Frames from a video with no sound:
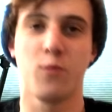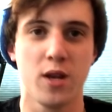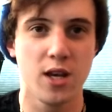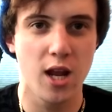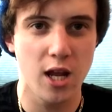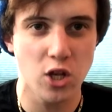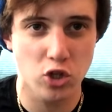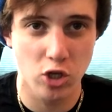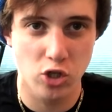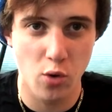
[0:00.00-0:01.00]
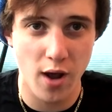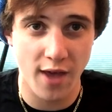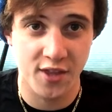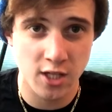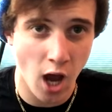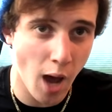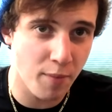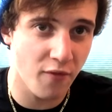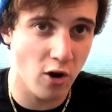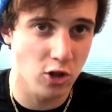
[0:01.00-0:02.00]
we need to do it at the
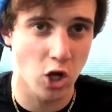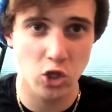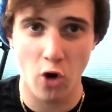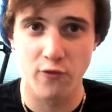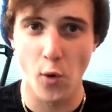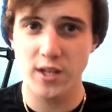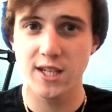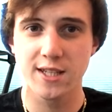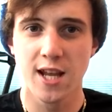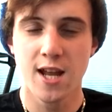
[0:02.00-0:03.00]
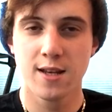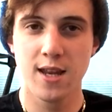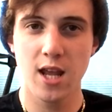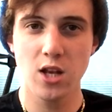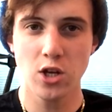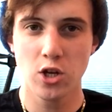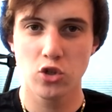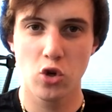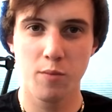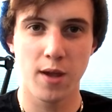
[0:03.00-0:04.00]
top of our lungs. Our voices need
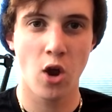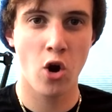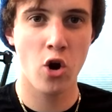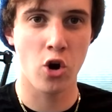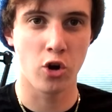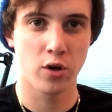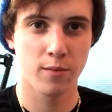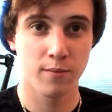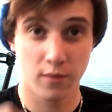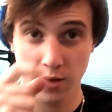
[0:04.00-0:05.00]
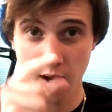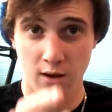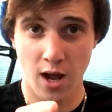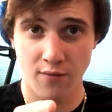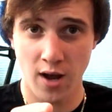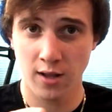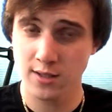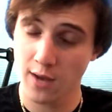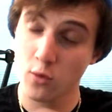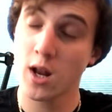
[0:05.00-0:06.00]
to be heard not
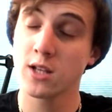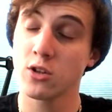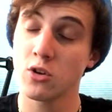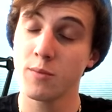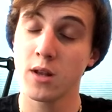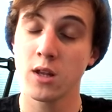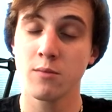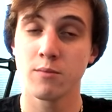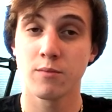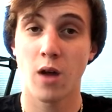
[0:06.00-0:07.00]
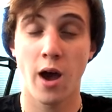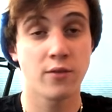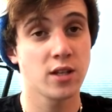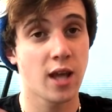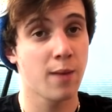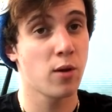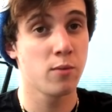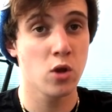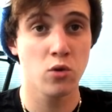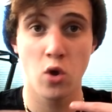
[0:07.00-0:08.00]
violence. Everyone has their own opinion. Obviously,
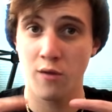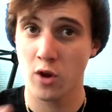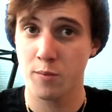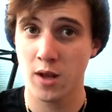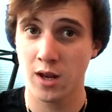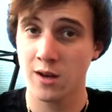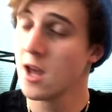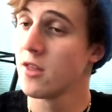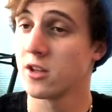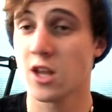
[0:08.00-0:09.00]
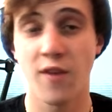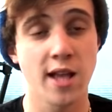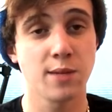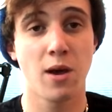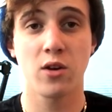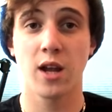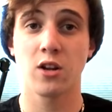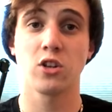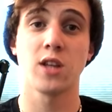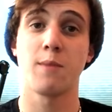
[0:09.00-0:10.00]
GameCube dude, you have your opinion. There's stuff SML
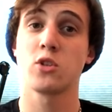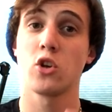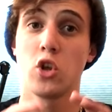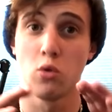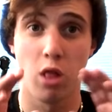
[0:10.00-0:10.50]
characters that I'm sure you